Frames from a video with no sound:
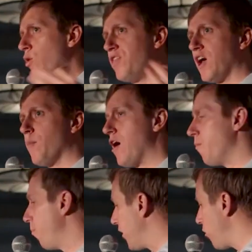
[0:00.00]
when we think
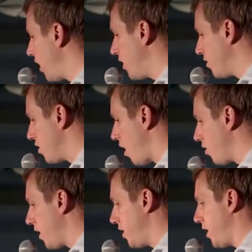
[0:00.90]
about Bitcoin and the
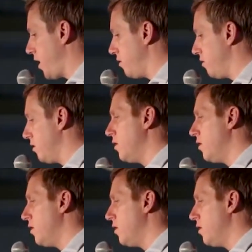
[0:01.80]
dollar head to head,